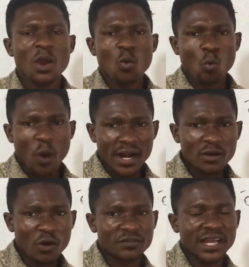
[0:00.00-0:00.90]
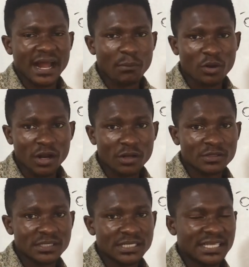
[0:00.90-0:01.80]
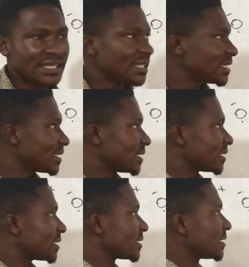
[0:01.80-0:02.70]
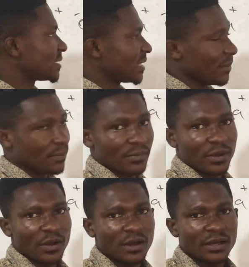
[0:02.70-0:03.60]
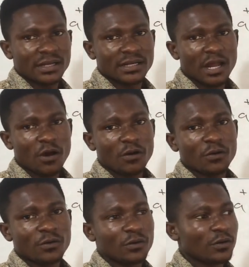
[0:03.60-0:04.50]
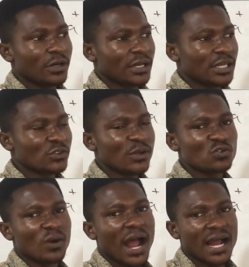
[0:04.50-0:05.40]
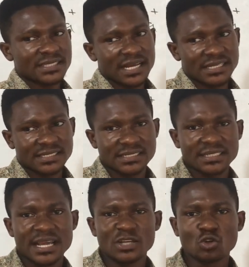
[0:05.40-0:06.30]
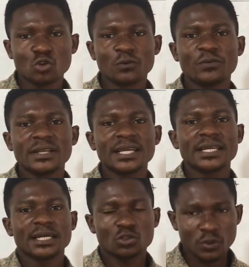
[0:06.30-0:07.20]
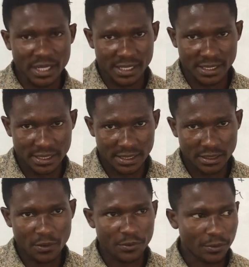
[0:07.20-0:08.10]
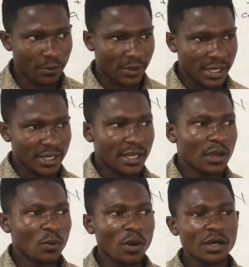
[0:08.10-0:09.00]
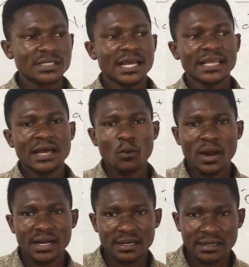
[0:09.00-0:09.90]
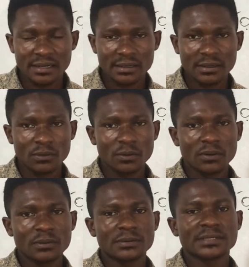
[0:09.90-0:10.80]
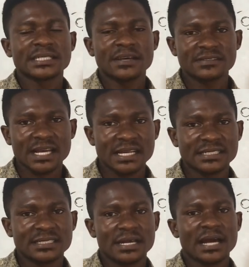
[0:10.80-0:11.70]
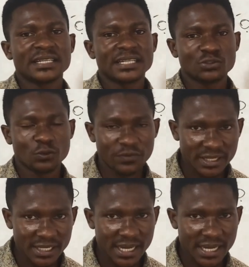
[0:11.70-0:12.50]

one of the carbonyls in this system now is going to act as a nucleophilic donor, okay, whilst the other one serves as an electrophilic